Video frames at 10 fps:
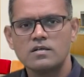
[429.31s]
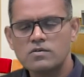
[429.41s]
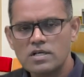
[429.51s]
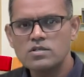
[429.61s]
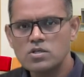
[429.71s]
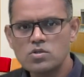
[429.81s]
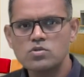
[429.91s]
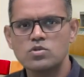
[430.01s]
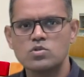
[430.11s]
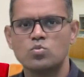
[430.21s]
Try to use
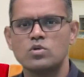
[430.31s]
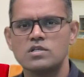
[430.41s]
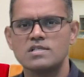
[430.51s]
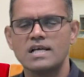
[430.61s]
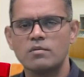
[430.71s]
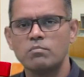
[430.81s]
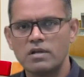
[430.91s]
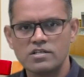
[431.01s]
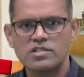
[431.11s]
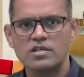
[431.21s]
those words, like
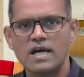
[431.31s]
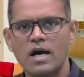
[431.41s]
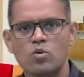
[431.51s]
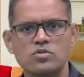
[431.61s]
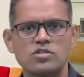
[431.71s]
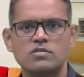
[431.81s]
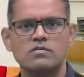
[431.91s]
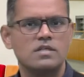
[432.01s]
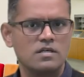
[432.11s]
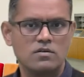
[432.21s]
blurted out,
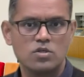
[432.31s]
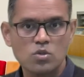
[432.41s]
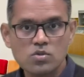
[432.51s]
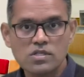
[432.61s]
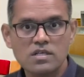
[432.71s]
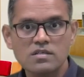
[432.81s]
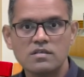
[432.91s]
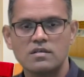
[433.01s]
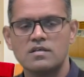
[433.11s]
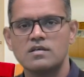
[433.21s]
yeah, use it,
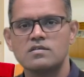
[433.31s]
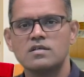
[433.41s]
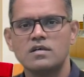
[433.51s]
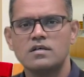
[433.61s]
yes.